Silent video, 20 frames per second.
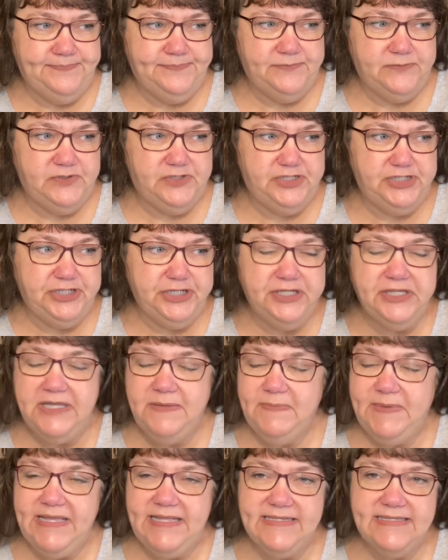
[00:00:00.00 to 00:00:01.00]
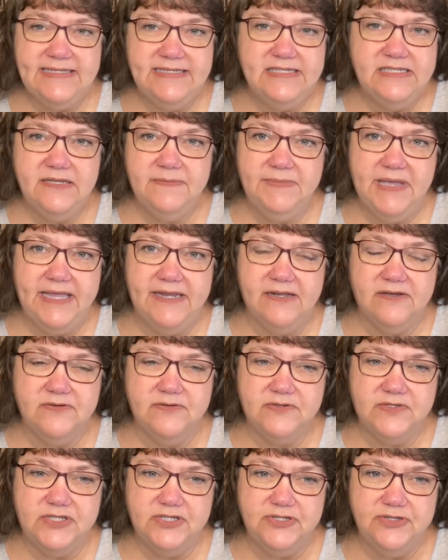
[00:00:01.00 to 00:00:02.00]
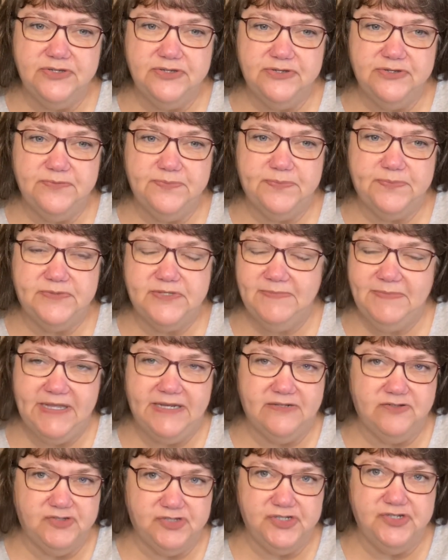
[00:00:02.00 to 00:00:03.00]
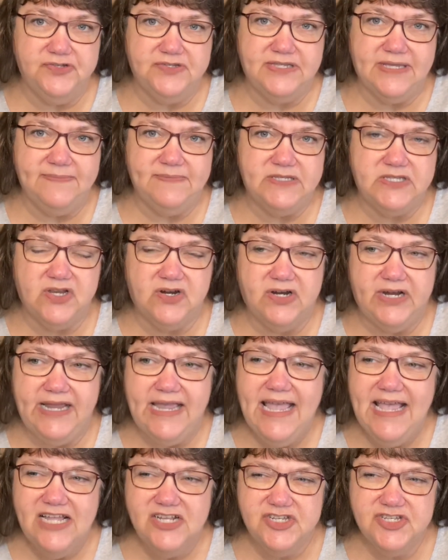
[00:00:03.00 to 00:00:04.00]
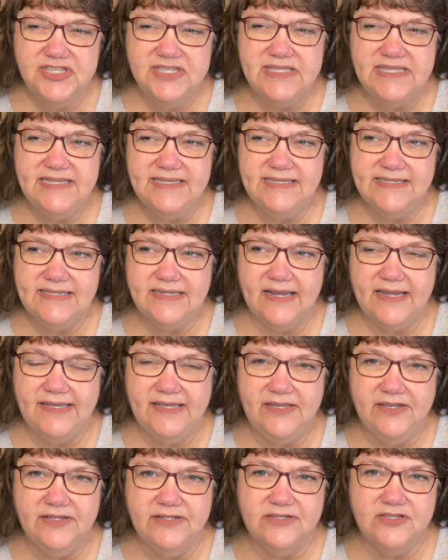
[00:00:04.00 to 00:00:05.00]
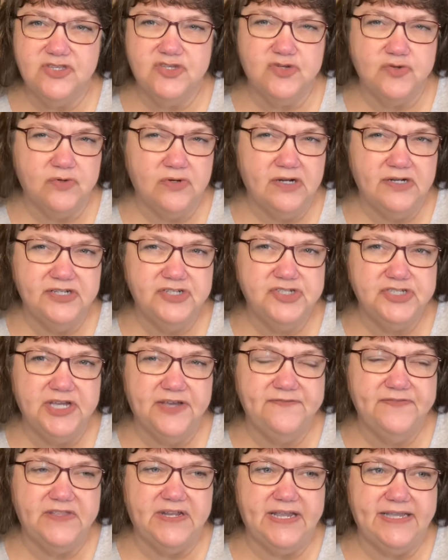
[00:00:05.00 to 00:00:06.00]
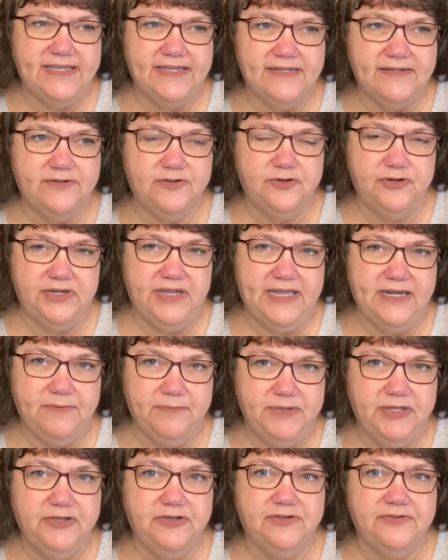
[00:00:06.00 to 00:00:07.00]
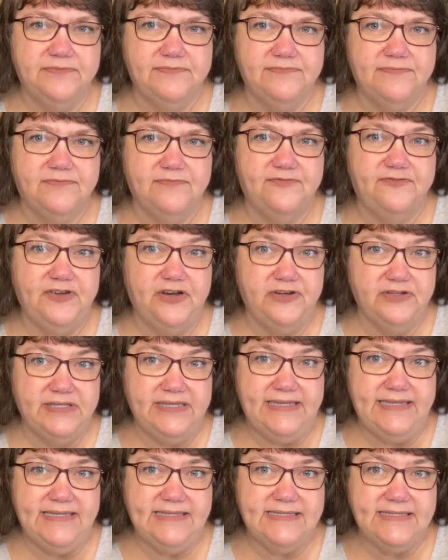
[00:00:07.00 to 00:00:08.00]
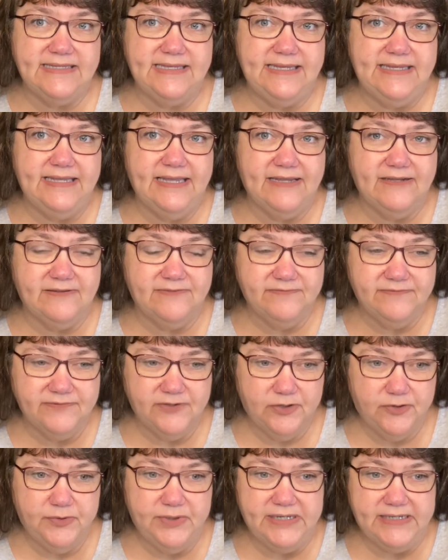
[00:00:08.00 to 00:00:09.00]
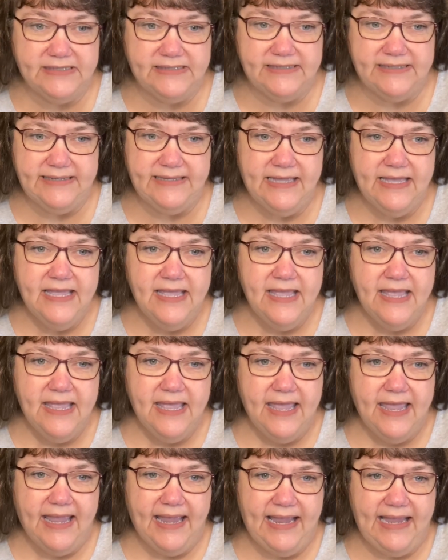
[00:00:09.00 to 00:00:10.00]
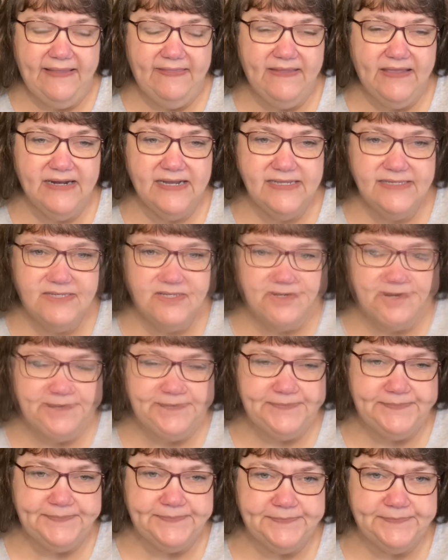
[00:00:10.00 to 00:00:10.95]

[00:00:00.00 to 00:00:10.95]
chili beans and tomato juice, just things that I could store on a shelf that I could create a meal fairly easily and quickly. And then I started